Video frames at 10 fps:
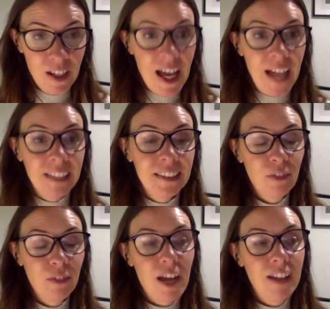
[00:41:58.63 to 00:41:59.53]
And so
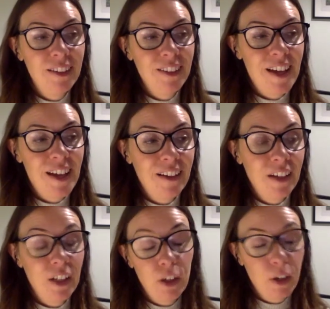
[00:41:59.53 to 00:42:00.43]
rather than,
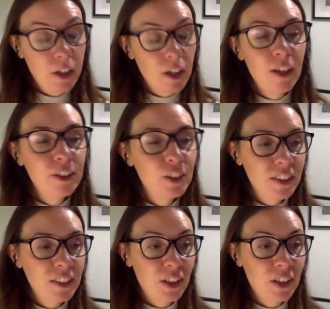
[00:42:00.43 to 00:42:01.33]
and our conclusion of the
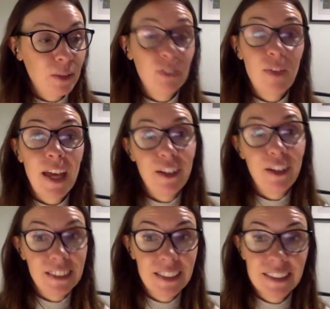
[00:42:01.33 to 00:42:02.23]
study was failure
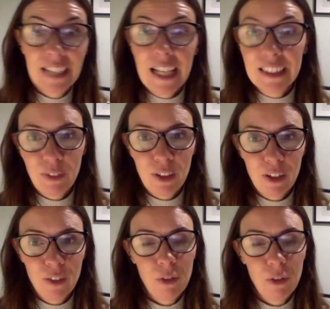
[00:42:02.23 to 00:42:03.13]
is success if you
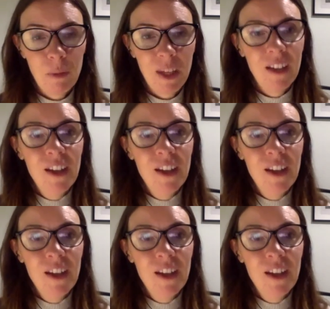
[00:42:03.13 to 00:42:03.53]
learn from it.